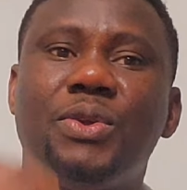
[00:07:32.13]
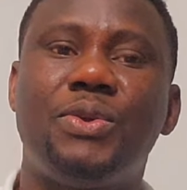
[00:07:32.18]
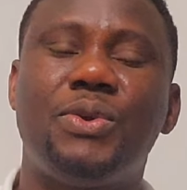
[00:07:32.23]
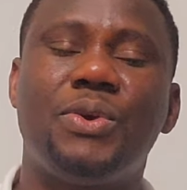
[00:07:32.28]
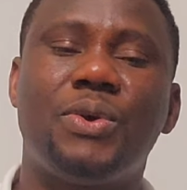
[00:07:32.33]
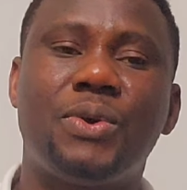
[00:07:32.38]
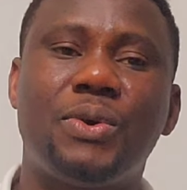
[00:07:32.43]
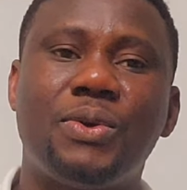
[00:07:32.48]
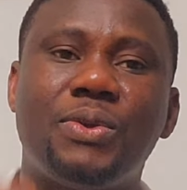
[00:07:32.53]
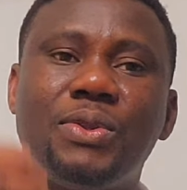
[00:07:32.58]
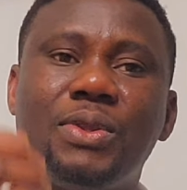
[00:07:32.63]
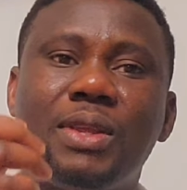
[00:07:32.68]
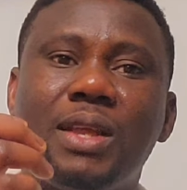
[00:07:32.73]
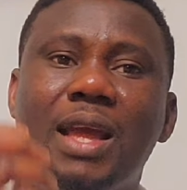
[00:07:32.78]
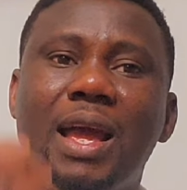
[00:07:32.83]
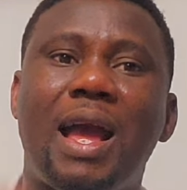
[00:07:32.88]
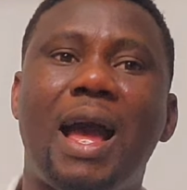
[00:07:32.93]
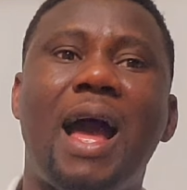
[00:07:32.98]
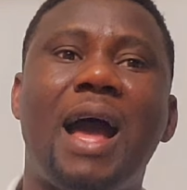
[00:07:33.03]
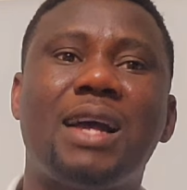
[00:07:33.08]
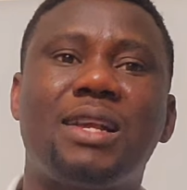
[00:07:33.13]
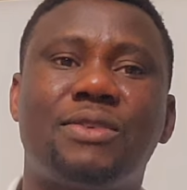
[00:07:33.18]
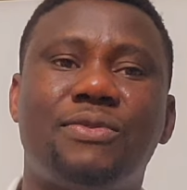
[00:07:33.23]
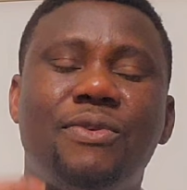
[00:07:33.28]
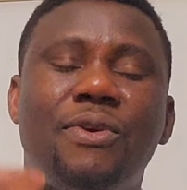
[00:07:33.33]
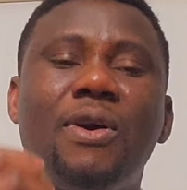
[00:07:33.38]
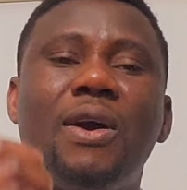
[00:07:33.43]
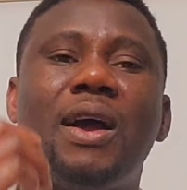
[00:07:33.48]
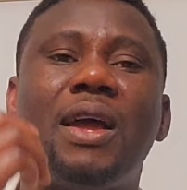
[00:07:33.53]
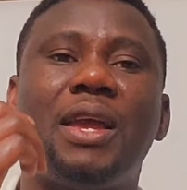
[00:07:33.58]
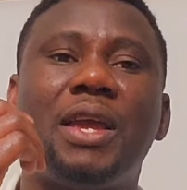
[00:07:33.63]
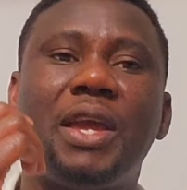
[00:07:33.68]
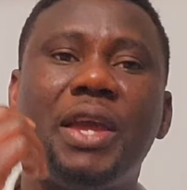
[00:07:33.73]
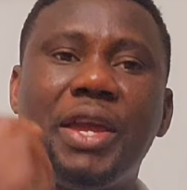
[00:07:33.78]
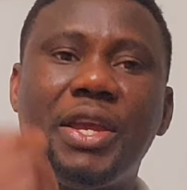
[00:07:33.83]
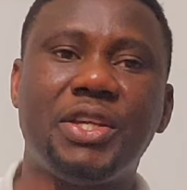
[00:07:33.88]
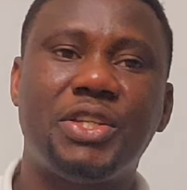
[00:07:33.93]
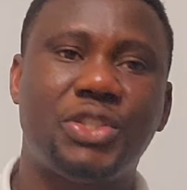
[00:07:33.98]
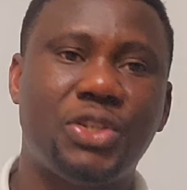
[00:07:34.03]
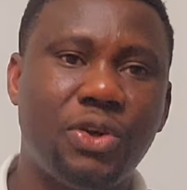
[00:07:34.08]
You could ask for
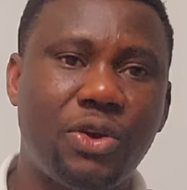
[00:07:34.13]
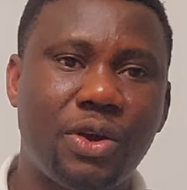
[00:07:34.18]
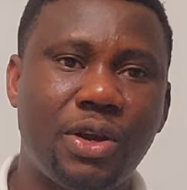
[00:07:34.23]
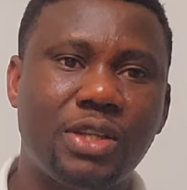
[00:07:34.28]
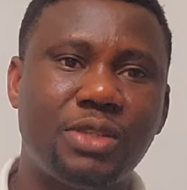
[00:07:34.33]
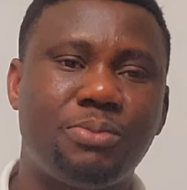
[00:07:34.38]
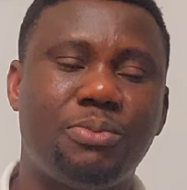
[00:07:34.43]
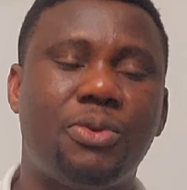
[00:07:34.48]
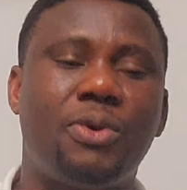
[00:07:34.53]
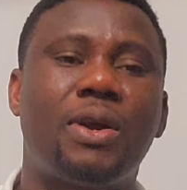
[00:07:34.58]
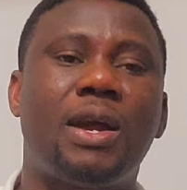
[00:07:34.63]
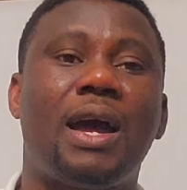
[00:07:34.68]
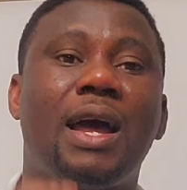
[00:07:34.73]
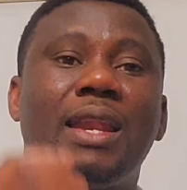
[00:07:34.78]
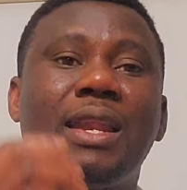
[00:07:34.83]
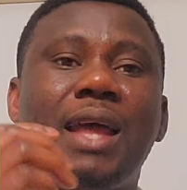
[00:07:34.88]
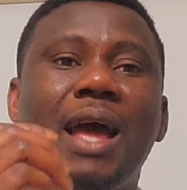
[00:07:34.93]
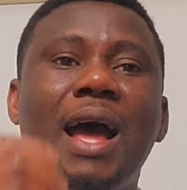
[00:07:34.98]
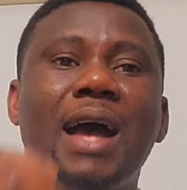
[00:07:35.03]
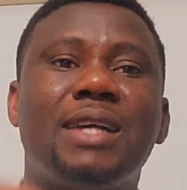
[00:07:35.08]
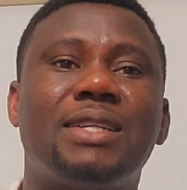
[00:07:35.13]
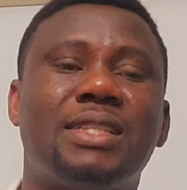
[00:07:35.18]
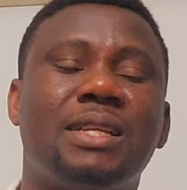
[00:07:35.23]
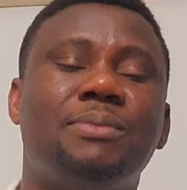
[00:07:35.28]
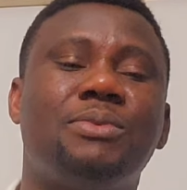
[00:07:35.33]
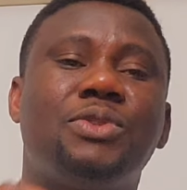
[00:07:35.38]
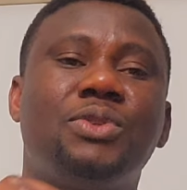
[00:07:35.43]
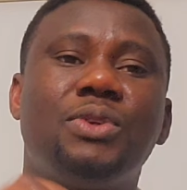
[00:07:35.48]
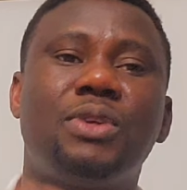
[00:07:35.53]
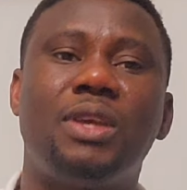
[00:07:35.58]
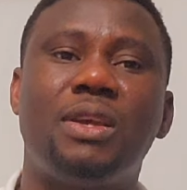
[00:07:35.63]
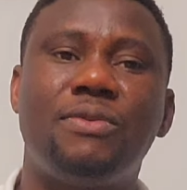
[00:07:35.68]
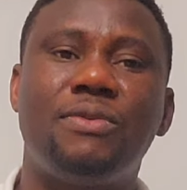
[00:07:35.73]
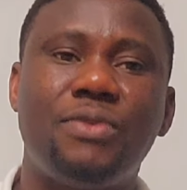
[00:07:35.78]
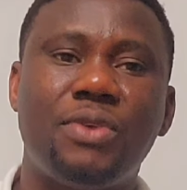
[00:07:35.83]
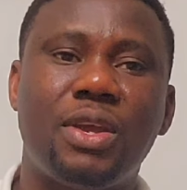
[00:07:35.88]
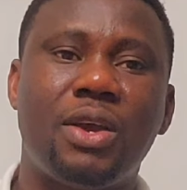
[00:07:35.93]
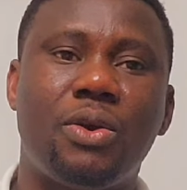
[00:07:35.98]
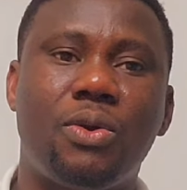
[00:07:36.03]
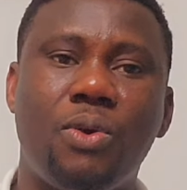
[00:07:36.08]
insurance broker and ask them to give
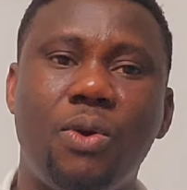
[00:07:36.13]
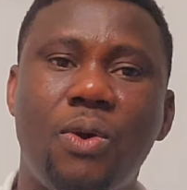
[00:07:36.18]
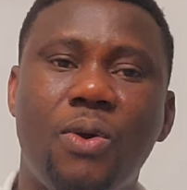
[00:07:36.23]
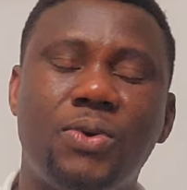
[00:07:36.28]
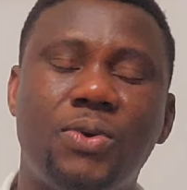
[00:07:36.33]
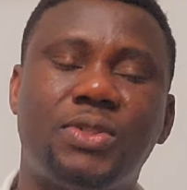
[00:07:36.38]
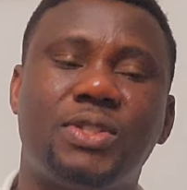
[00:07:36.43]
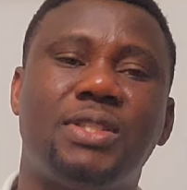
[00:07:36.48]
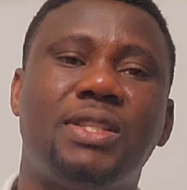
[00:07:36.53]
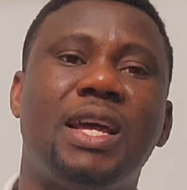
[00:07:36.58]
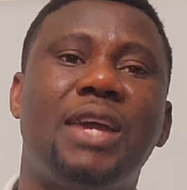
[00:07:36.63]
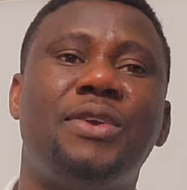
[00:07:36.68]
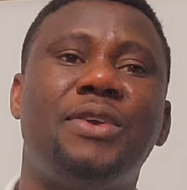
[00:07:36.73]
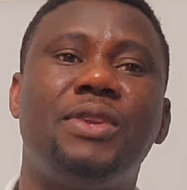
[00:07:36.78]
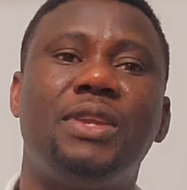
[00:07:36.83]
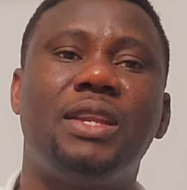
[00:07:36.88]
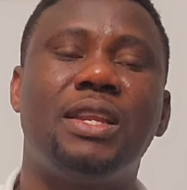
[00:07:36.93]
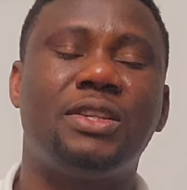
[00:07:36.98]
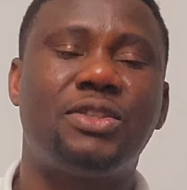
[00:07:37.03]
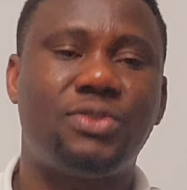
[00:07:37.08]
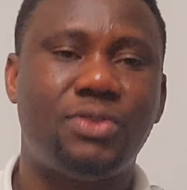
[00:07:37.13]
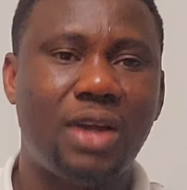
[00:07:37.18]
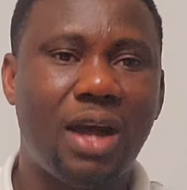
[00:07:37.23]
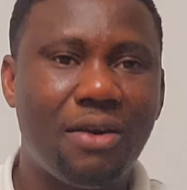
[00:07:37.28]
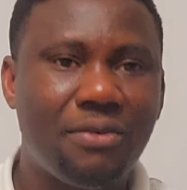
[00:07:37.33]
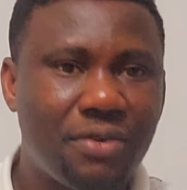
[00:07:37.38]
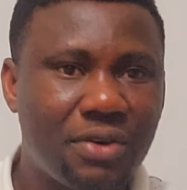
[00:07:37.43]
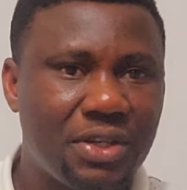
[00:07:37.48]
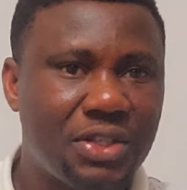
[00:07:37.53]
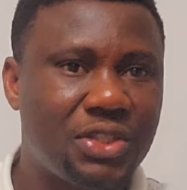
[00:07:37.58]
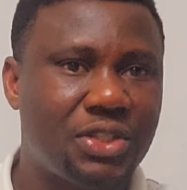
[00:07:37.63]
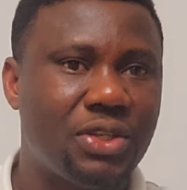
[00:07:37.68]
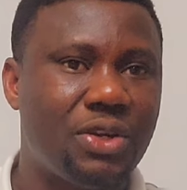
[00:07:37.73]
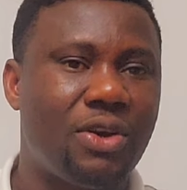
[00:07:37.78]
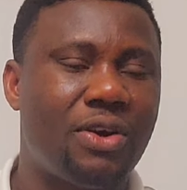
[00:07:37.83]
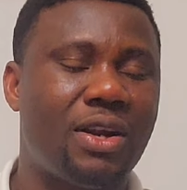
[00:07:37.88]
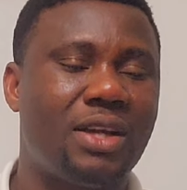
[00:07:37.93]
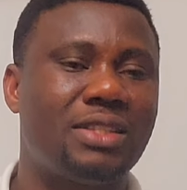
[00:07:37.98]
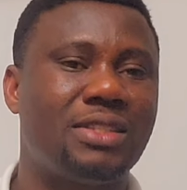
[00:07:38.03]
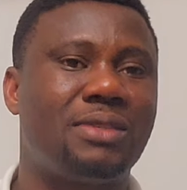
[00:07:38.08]
you a quote that you need a travel
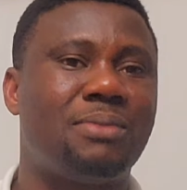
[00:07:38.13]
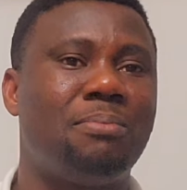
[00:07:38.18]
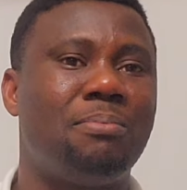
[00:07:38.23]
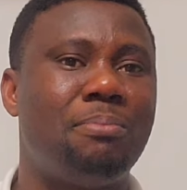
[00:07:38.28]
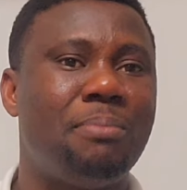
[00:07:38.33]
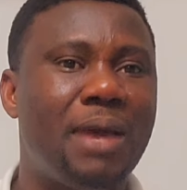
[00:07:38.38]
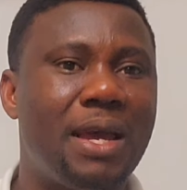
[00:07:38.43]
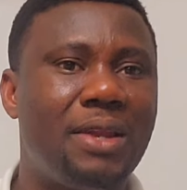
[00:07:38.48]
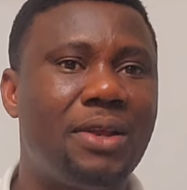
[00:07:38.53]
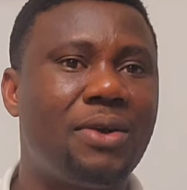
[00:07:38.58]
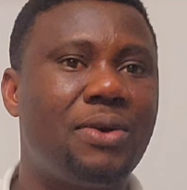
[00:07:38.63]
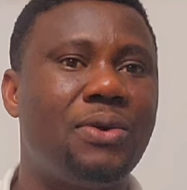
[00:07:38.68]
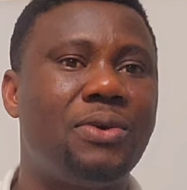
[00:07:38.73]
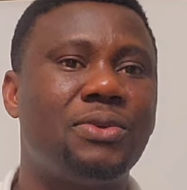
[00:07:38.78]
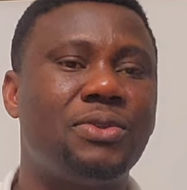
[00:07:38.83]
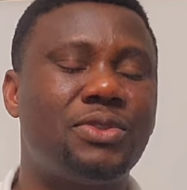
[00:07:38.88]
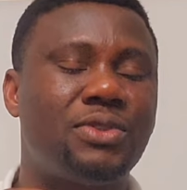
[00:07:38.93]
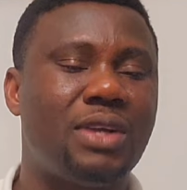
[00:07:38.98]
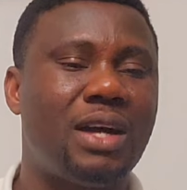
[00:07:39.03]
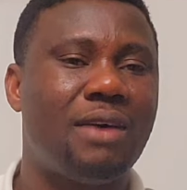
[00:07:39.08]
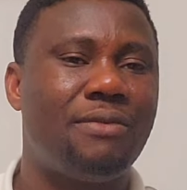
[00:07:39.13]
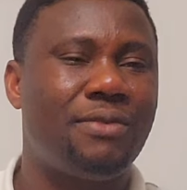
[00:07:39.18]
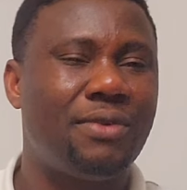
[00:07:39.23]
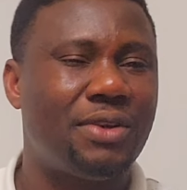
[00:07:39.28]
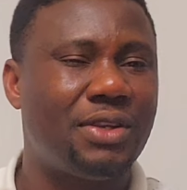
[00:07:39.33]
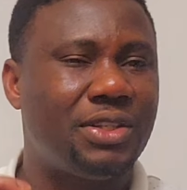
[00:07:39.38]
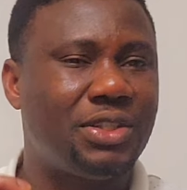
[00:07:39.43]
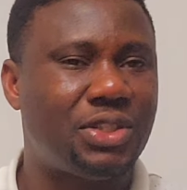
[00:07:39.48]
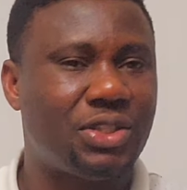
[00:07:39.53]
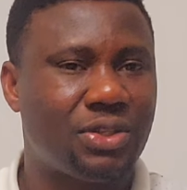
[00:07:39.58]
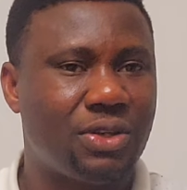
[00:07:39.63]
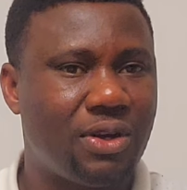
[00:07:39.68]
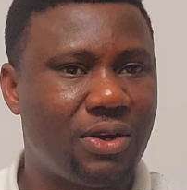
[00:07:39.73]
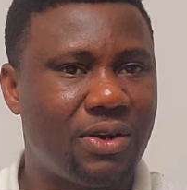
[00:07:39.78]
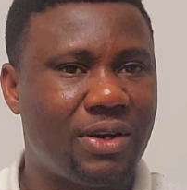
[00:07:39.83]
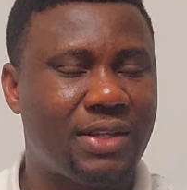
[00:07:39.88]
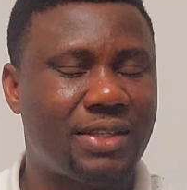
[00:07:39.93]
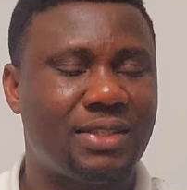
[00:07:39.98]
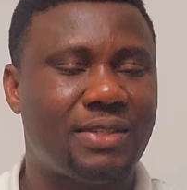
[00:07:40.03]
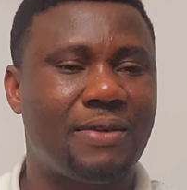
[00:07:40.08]
insurance, medical travel
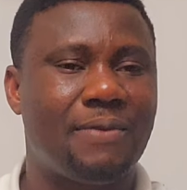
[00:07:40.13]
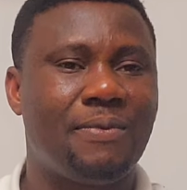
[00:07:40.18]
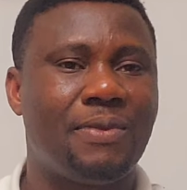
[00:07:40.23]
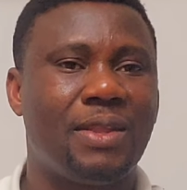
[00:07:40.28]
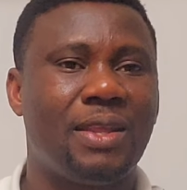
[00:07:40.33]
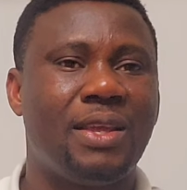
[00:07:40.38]
insurance.